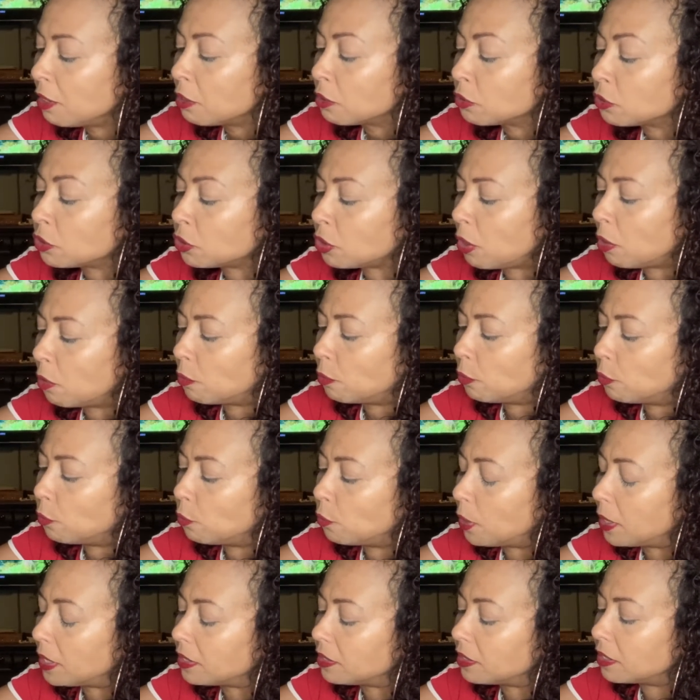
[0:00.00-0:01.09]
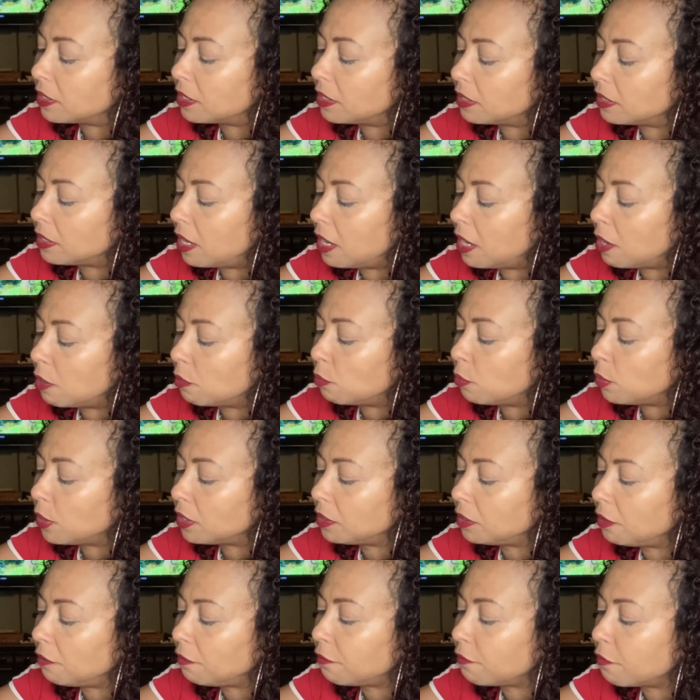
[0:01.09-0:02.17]
So when the uh,
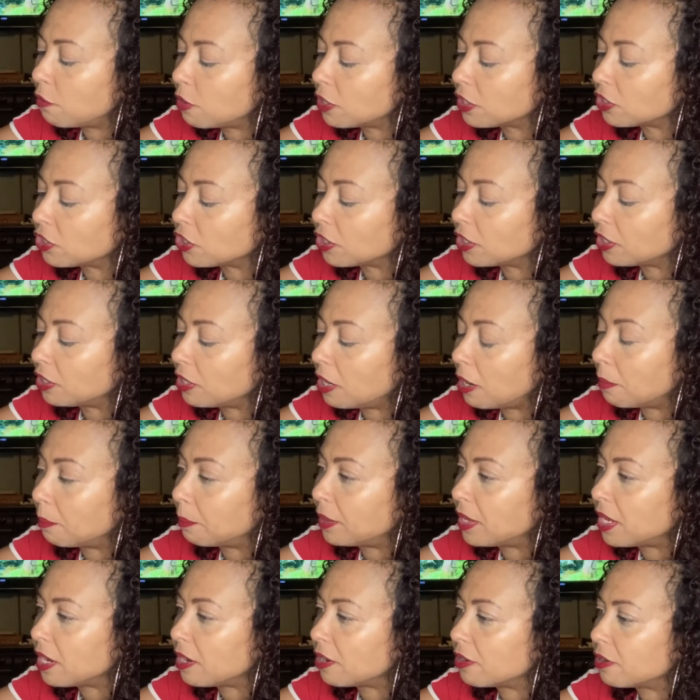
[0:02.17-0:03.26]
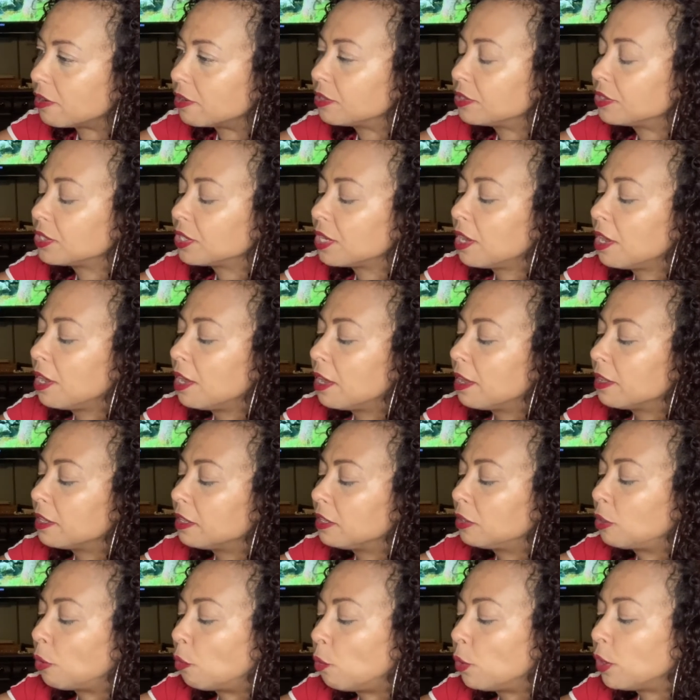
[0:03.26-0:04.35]
Wheel of Fortune appears,
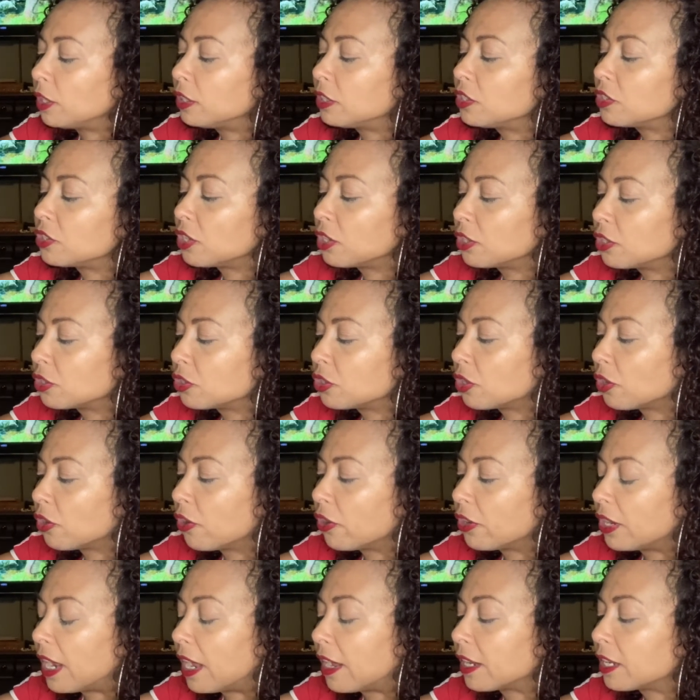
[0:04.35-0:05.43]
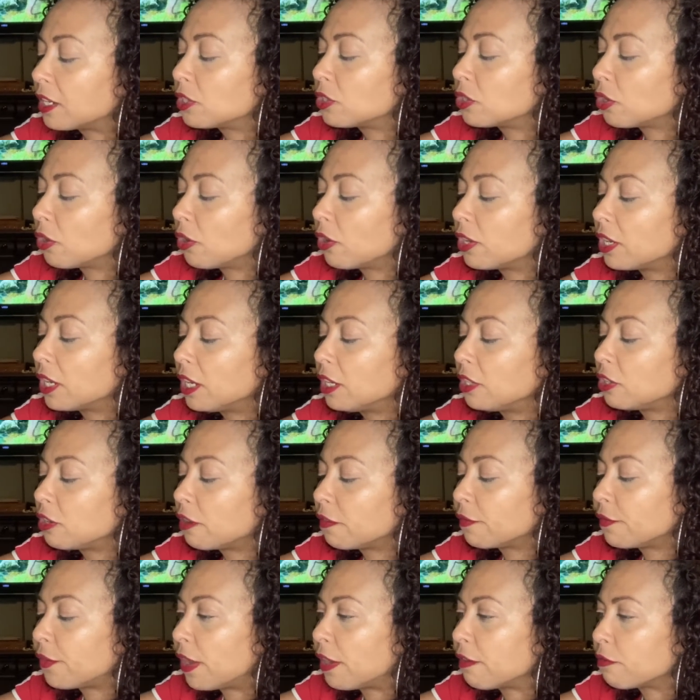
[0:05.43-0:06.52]
the wheel is going to turn. Now, I could turn in your
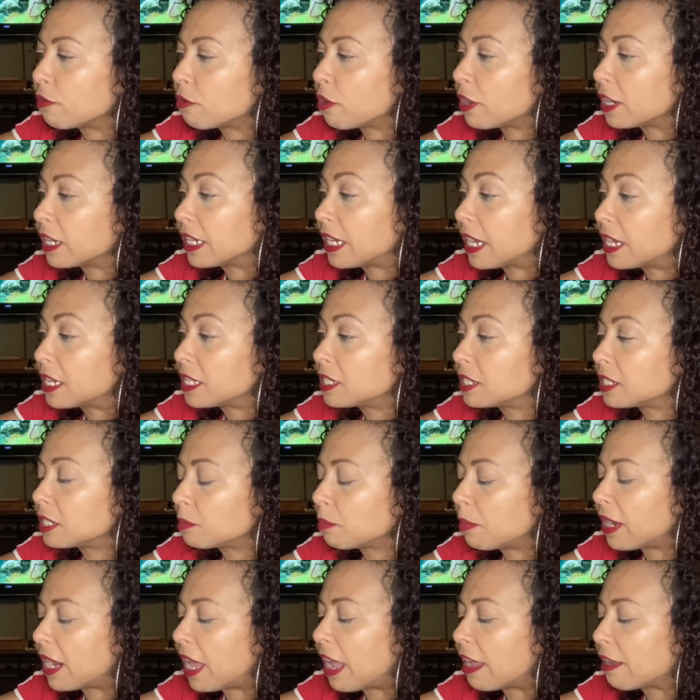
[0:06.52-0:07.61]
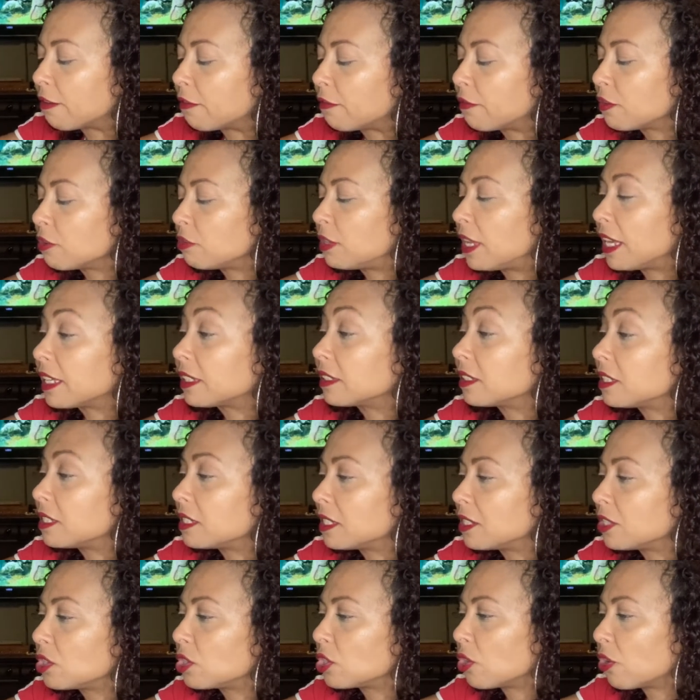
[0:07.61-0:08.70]
favor or against, but I feel like this
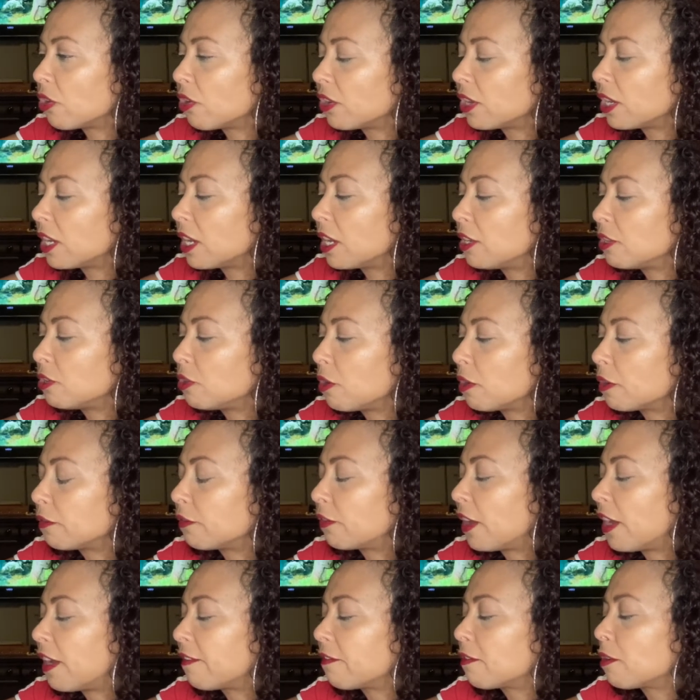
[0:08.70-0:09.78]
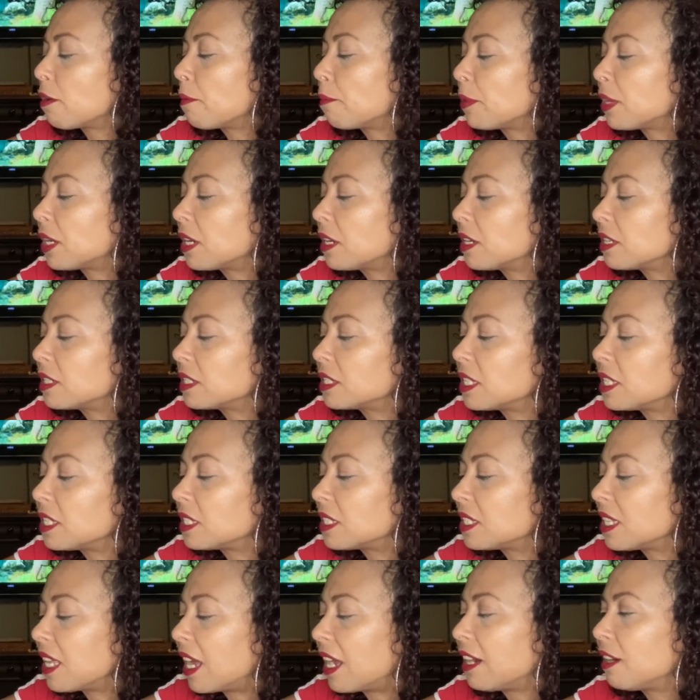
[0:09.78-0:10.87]
is turning in your favor because this
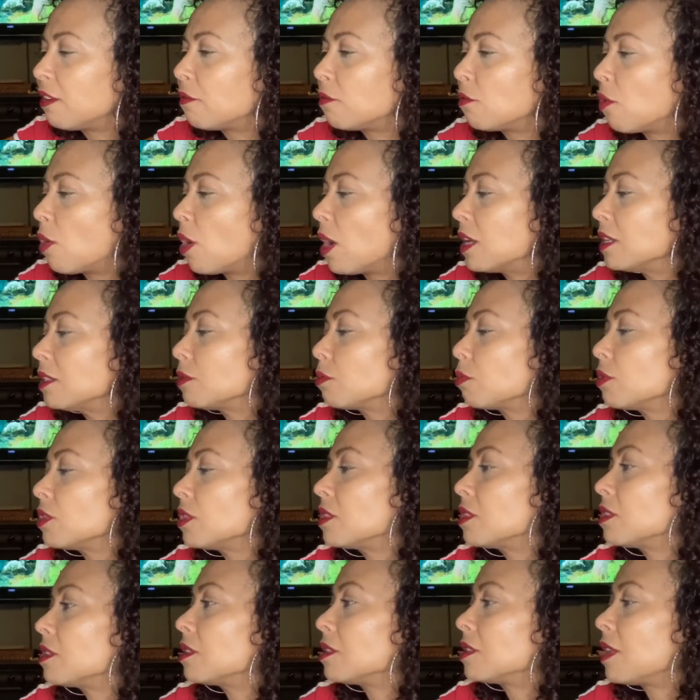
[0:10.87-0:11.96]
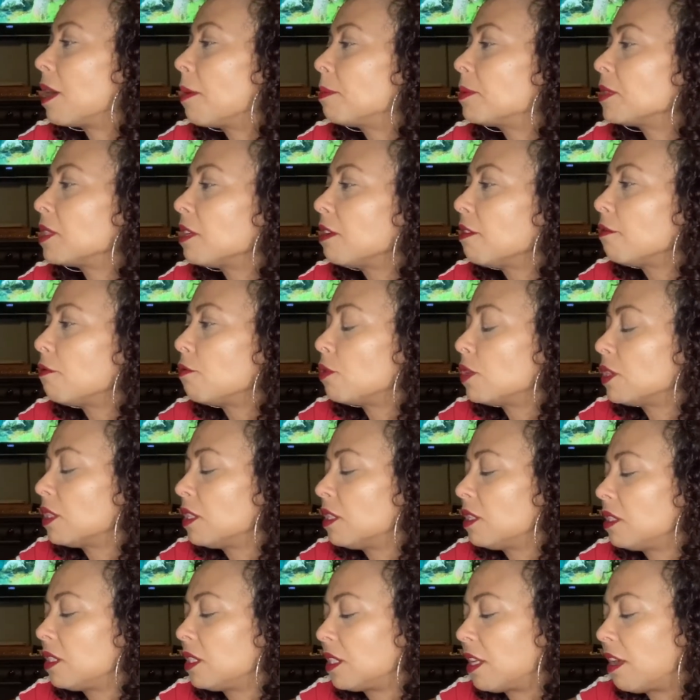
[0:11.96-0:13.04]
Knight of Wands was deceptive with
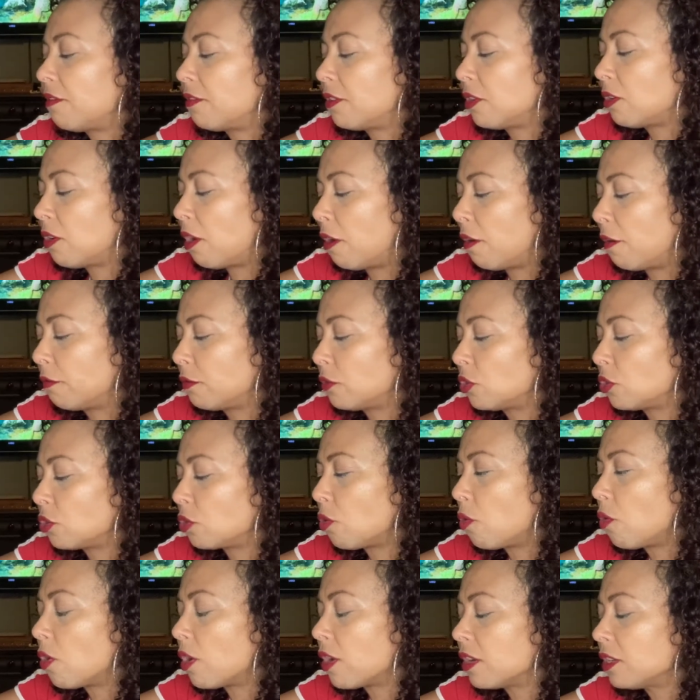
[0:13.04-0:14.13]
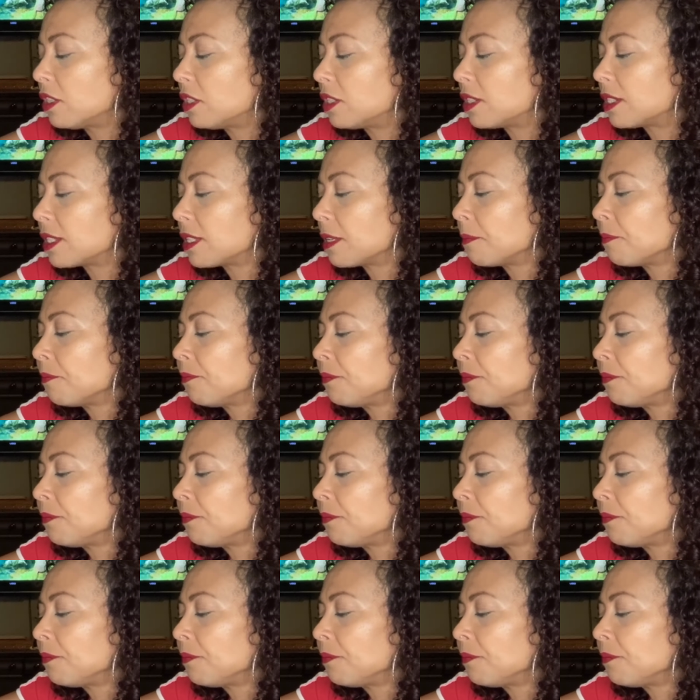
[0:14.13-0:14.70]
this Seven of Swords.